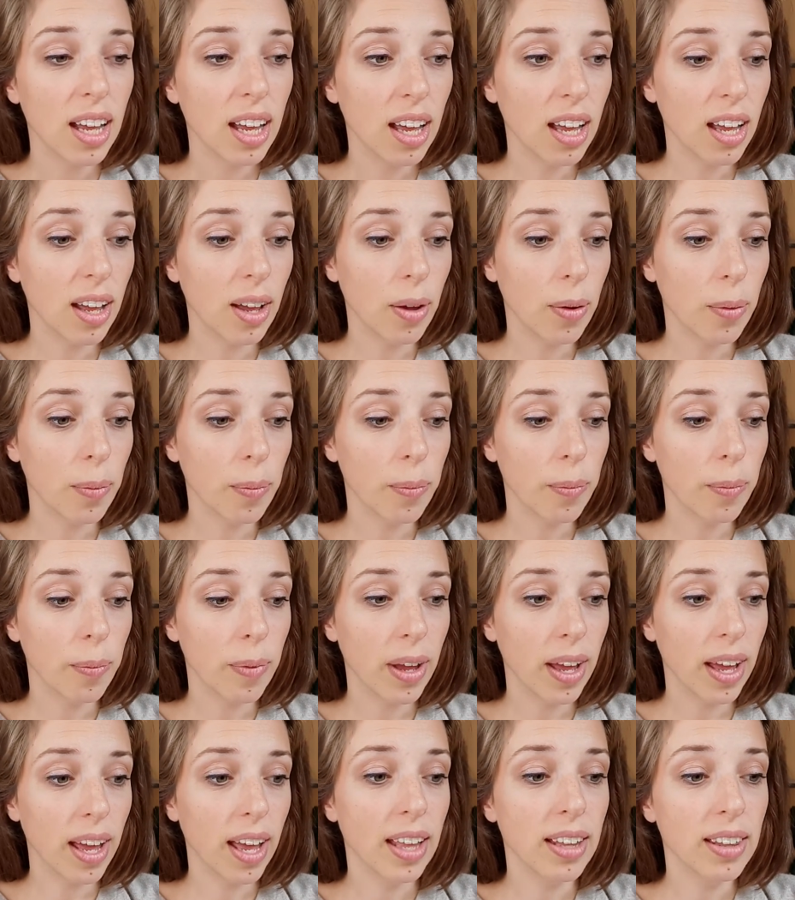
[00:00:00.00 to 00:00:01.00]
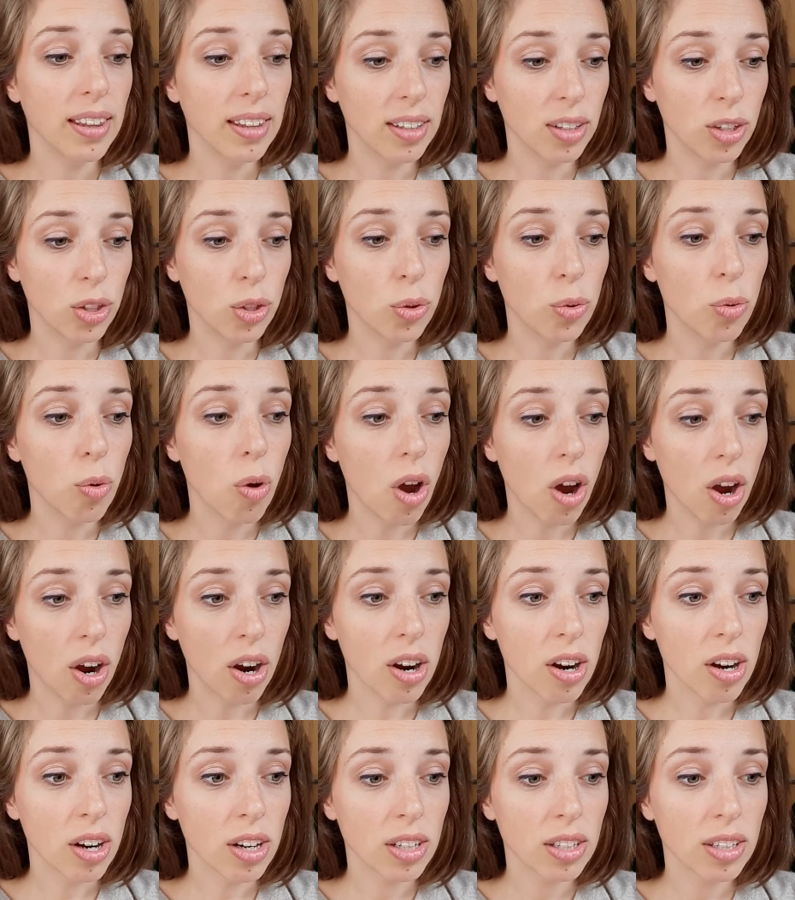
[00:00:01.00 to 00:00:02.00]
and you
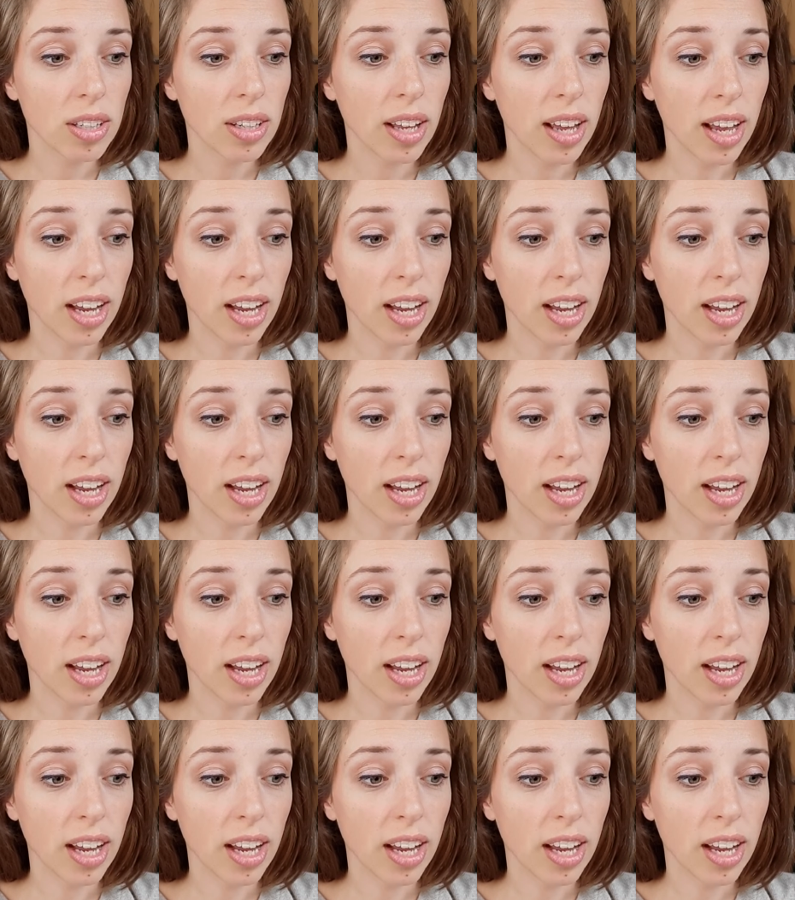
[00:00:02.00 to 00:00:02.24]
are